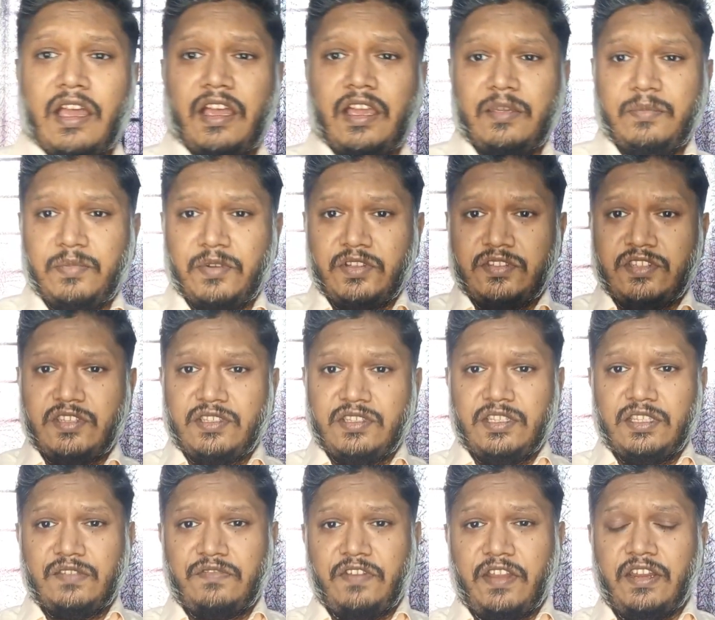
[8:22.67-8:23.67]
I
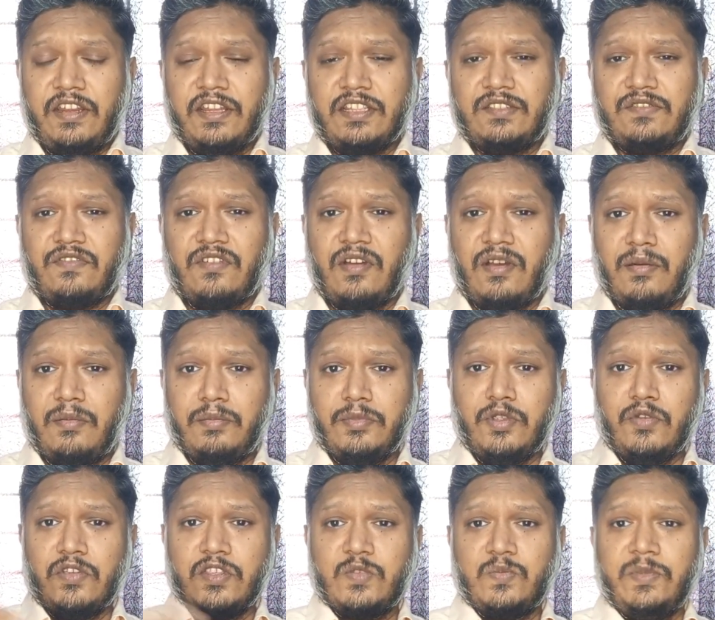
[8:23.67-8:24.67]
purchased this fragrance from
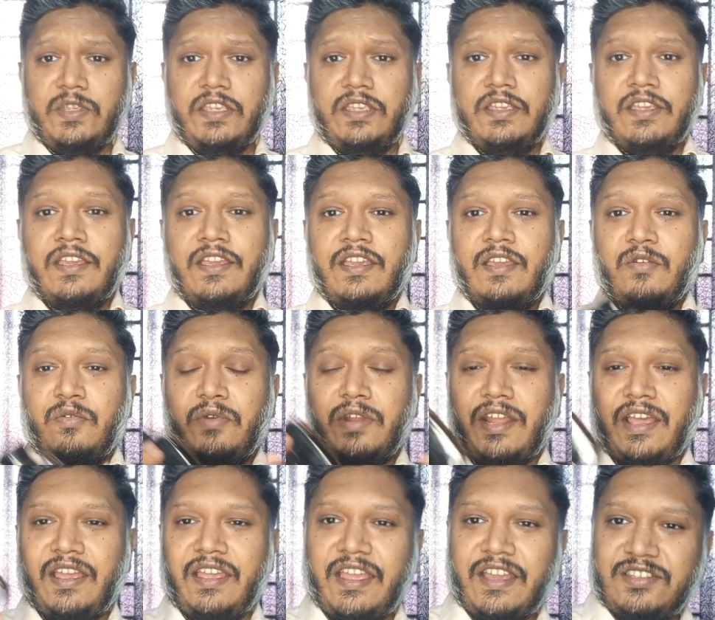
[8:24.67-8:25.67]
USB.
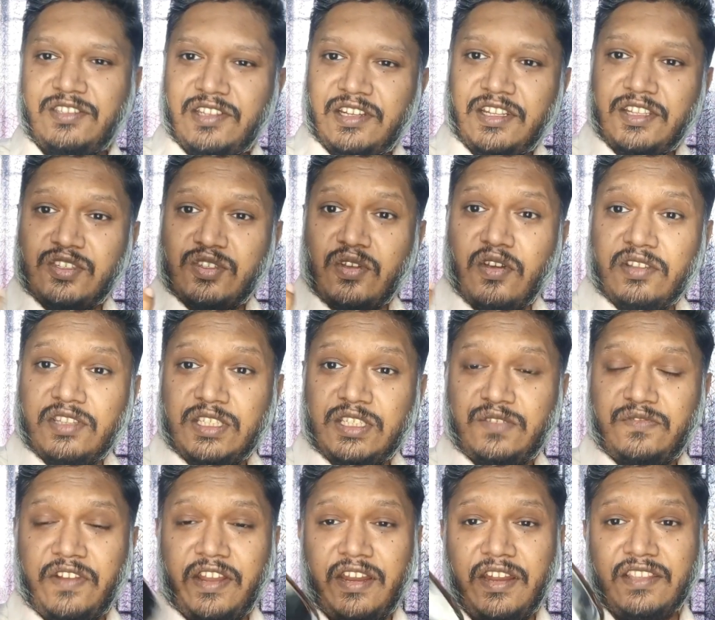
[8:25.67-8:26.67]
When I actually saw
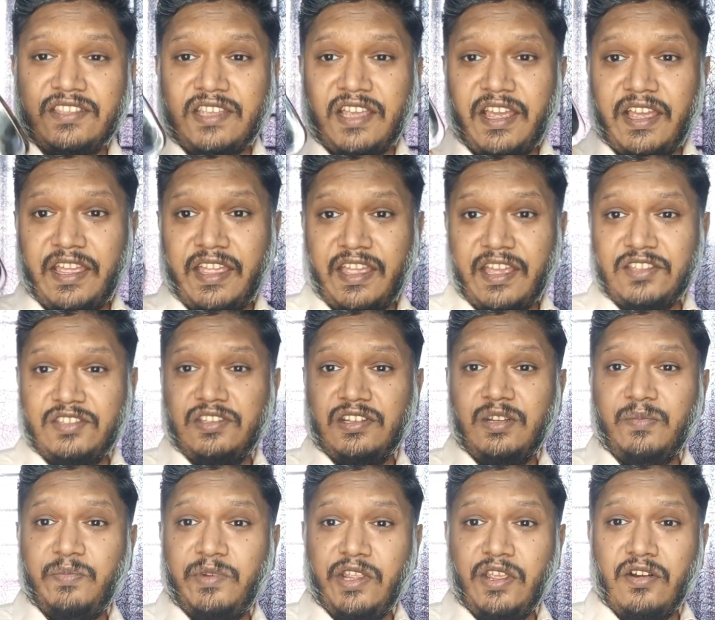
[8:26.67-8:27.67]
this fragrance, I
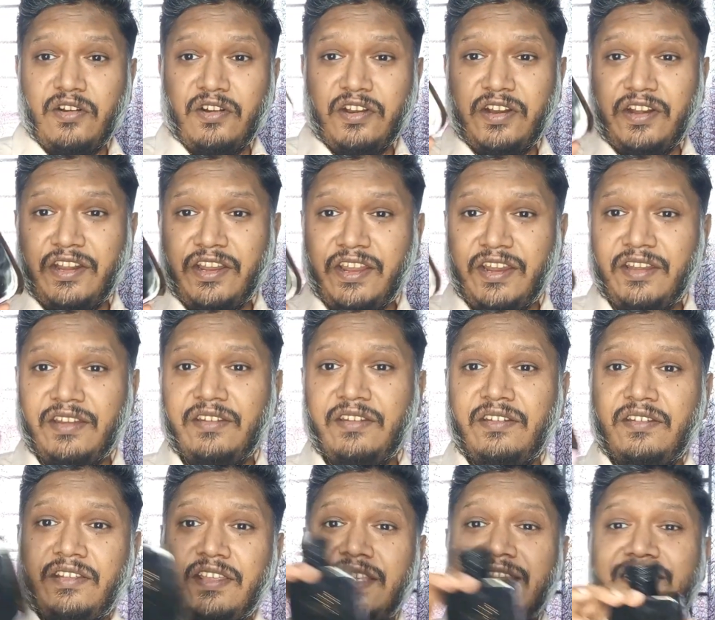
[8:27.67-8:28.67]
actually pre-ordered it
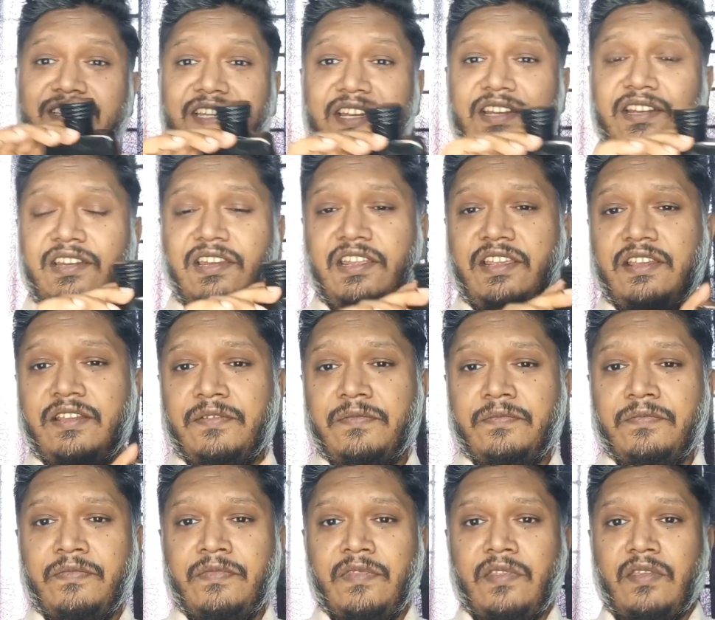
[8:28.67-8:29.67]
instantly,
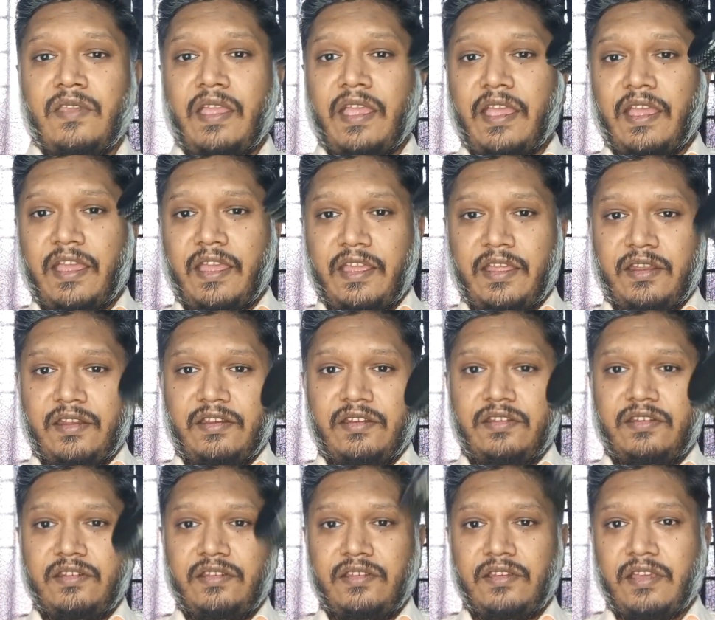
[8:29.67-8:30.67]

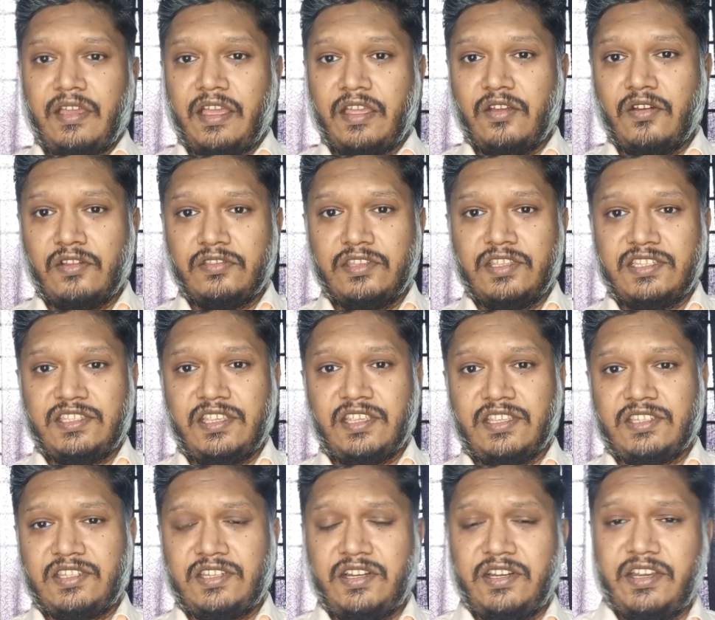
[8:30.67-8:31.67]
and I got this
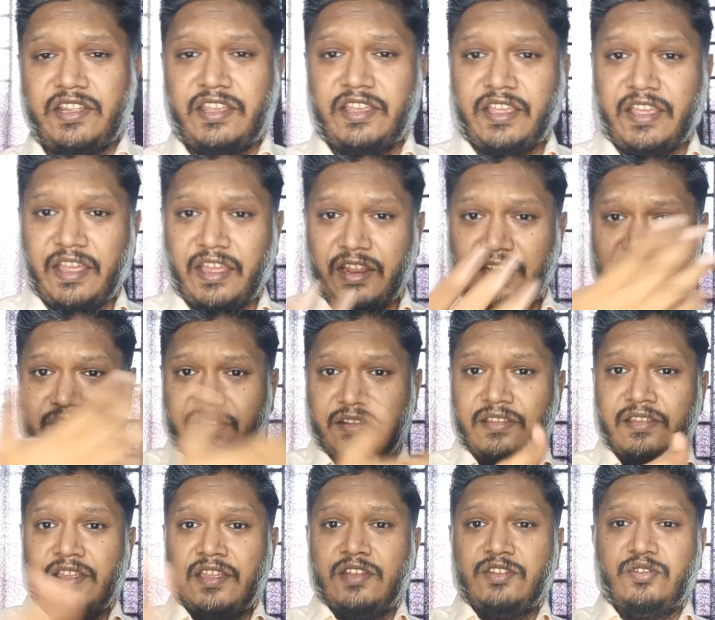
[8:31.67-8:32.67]
yesterday, and
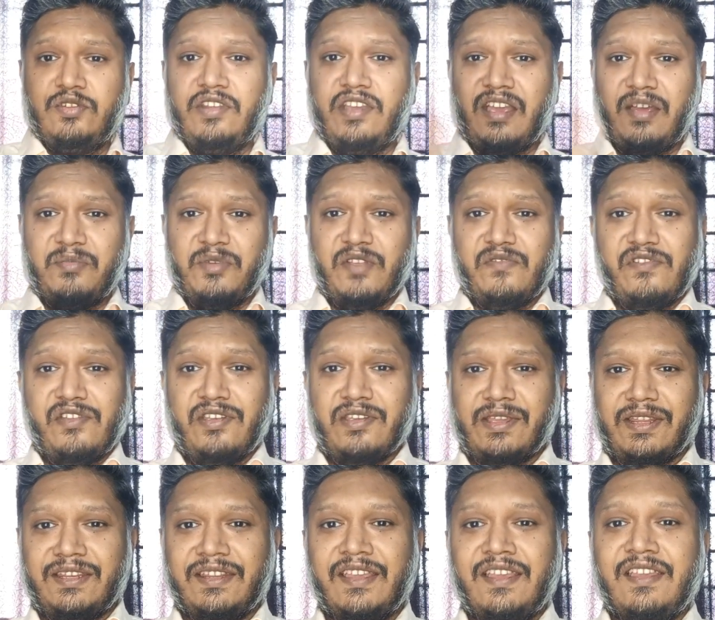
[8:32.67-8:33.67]
today I'm reviewing
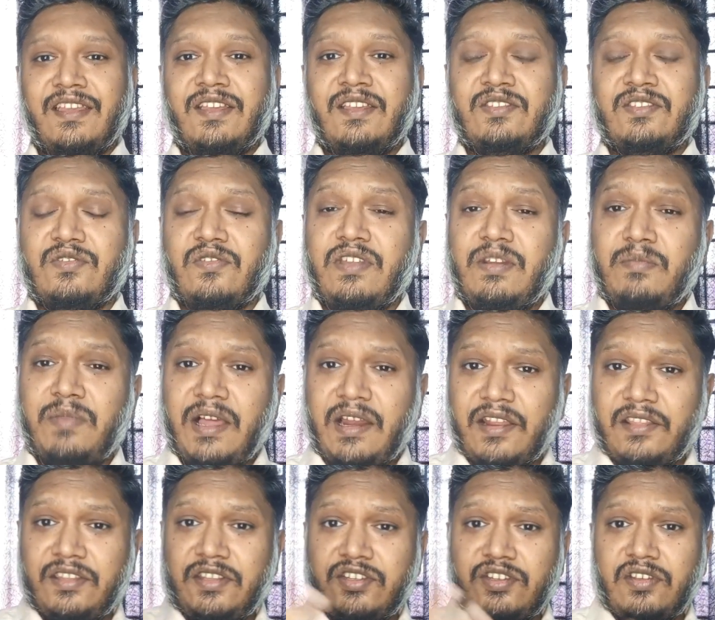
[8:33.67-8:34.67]
it. So in
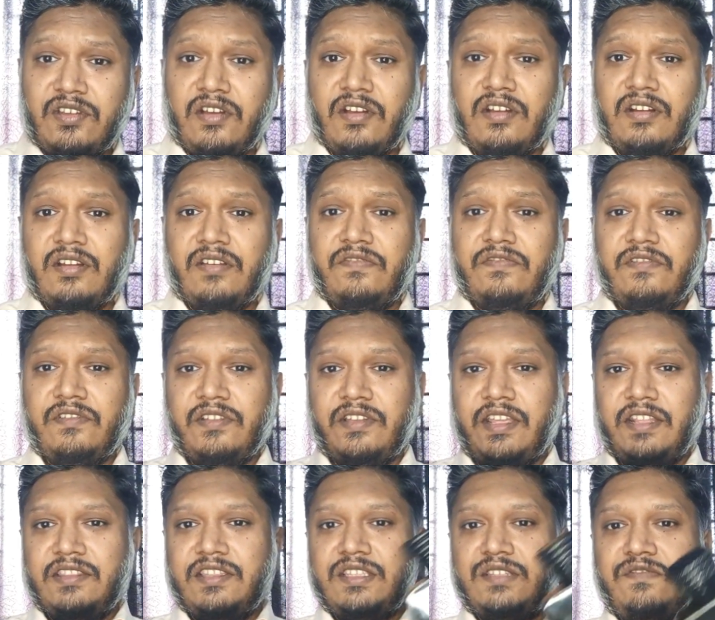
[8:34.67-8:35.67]
Bangladesh, you're gonna
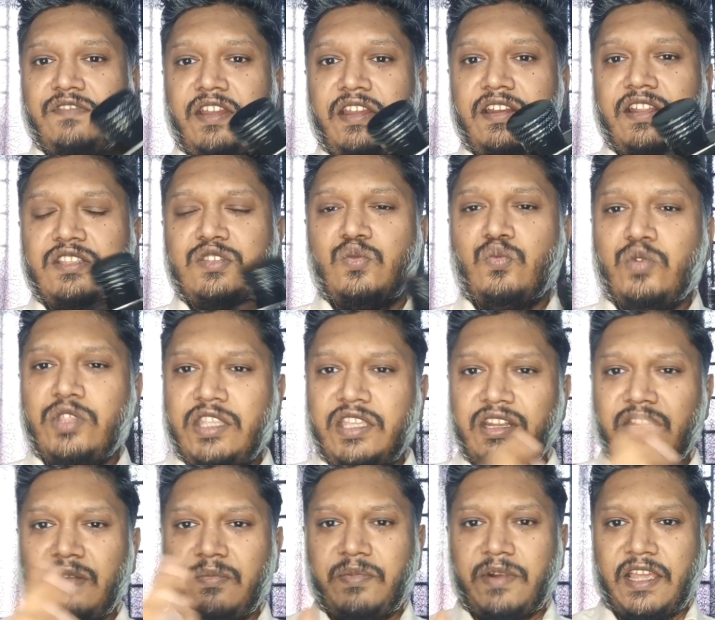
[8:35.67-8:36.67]
get this fragrance
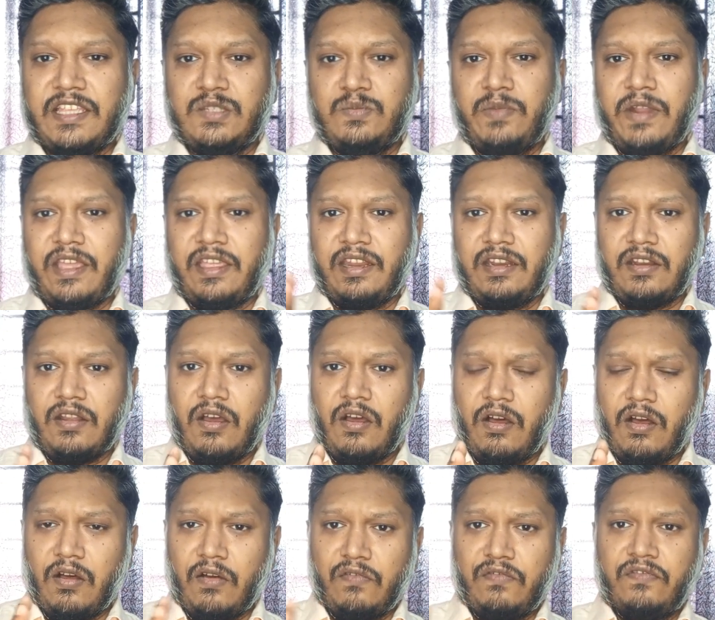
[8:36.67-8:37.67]
within a price bracket
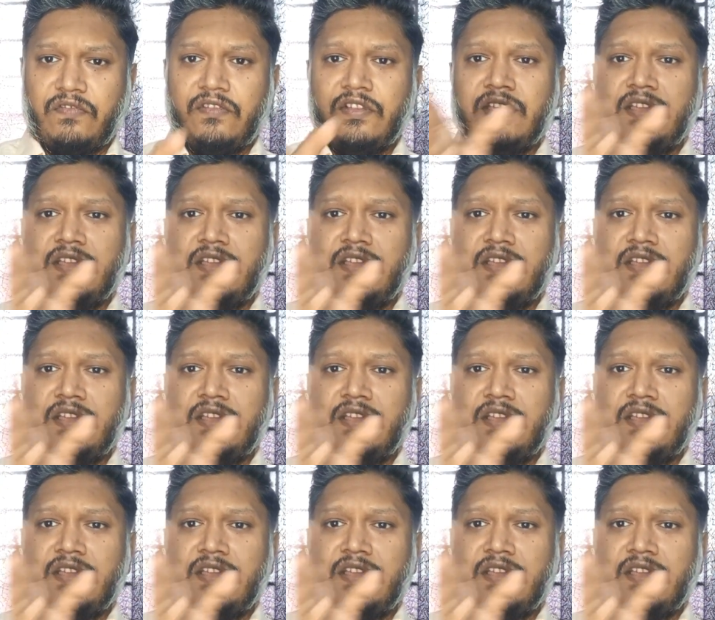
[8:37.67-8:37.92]
of